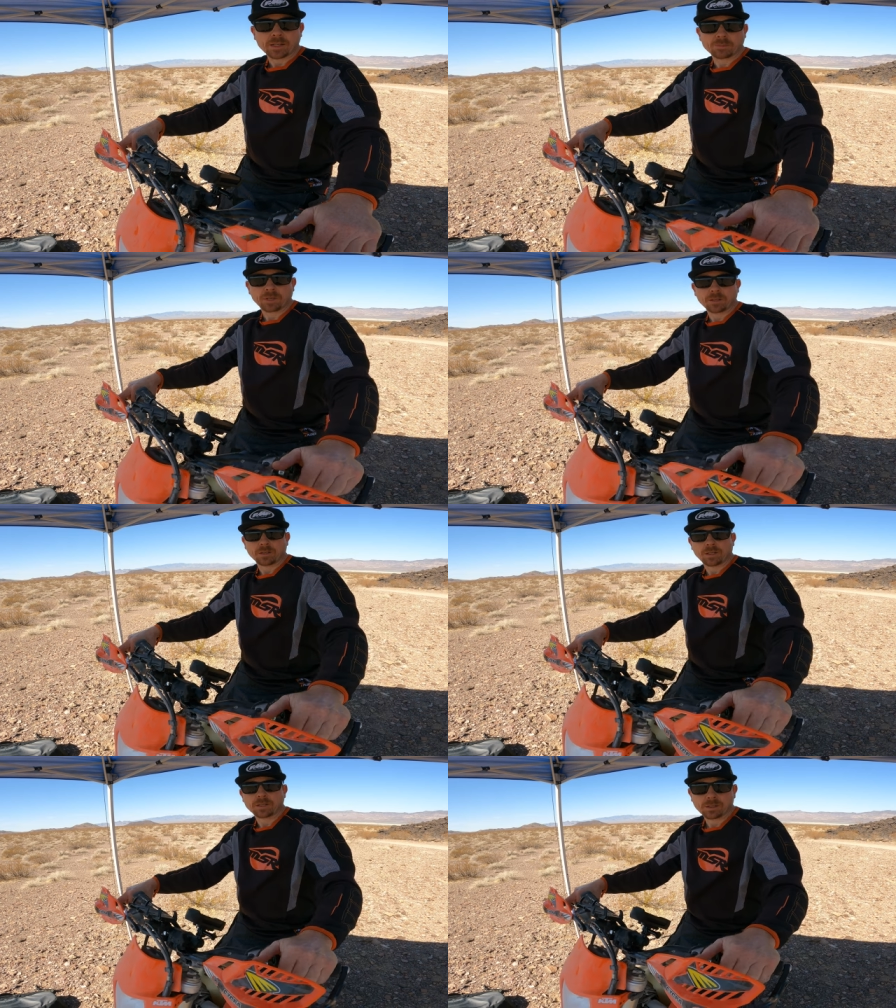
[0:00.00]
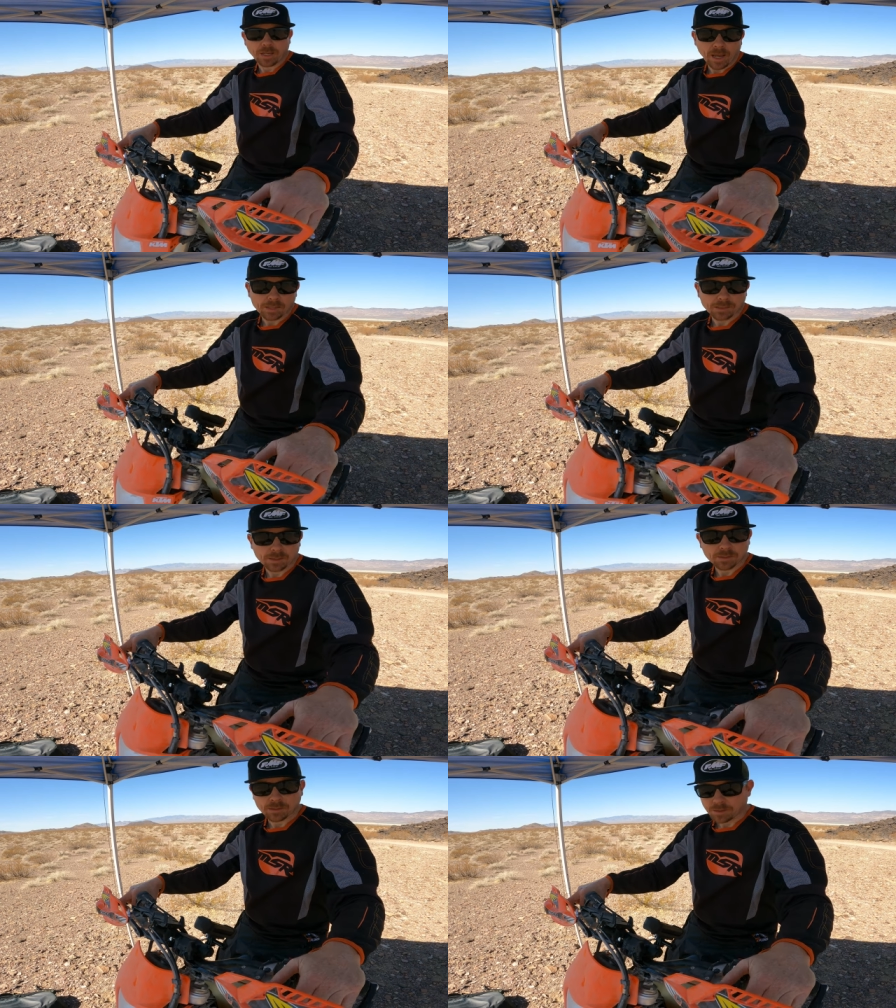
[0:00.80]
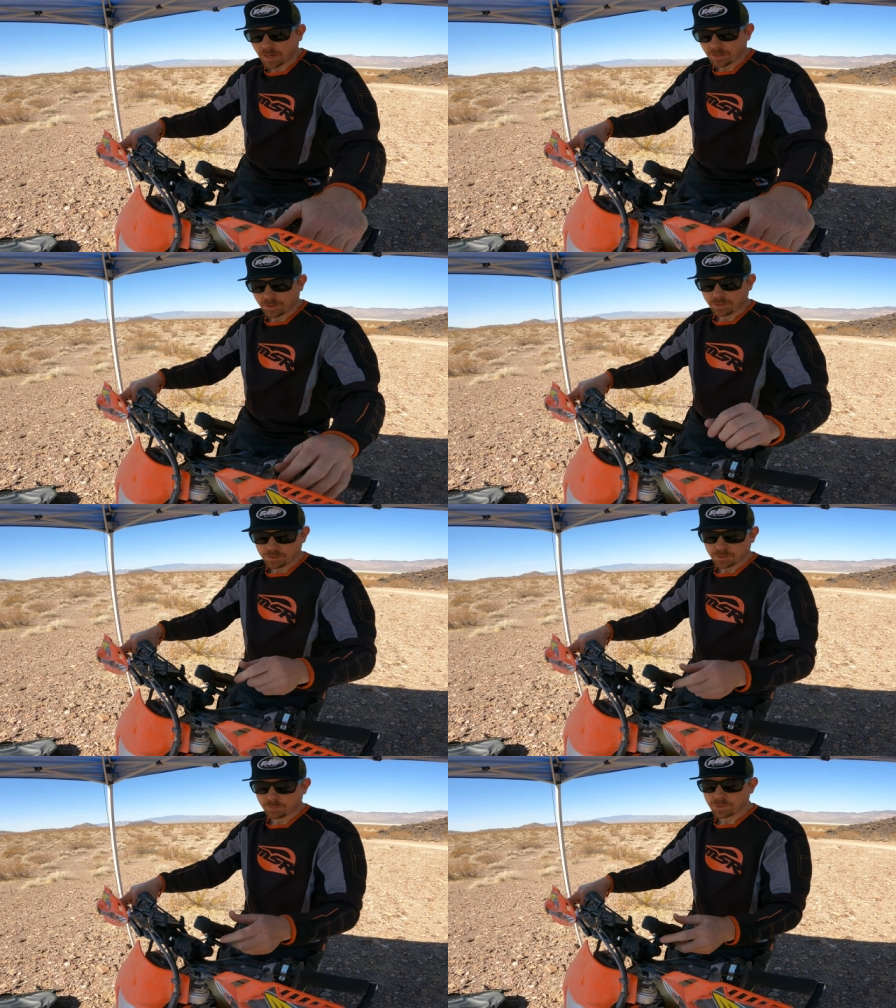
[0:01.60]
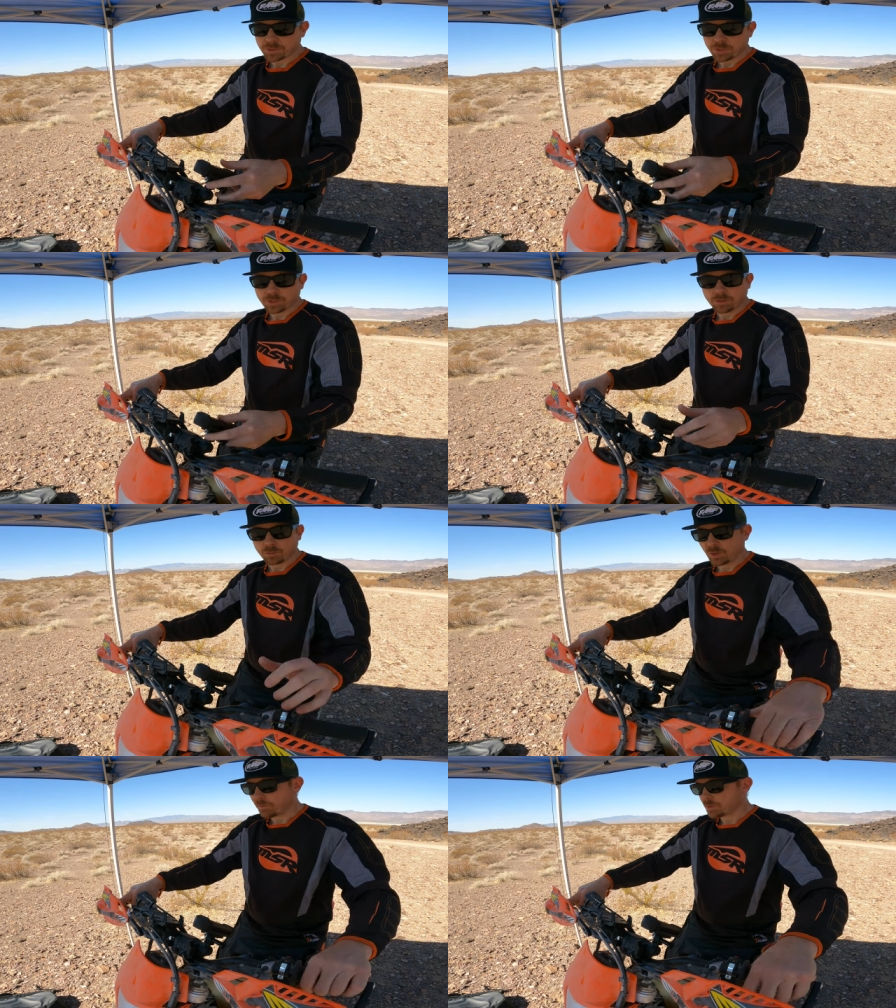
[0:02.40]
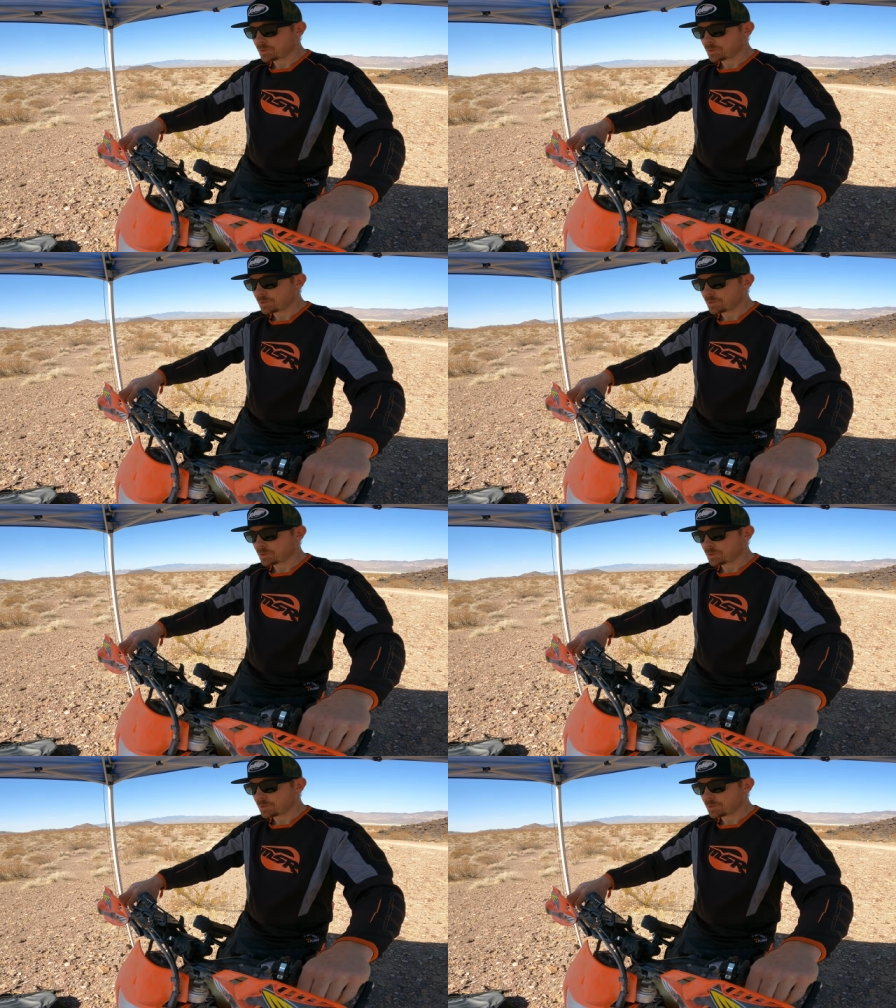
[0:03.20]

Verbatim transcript: allows me to easily access the Skydio's position or whatever.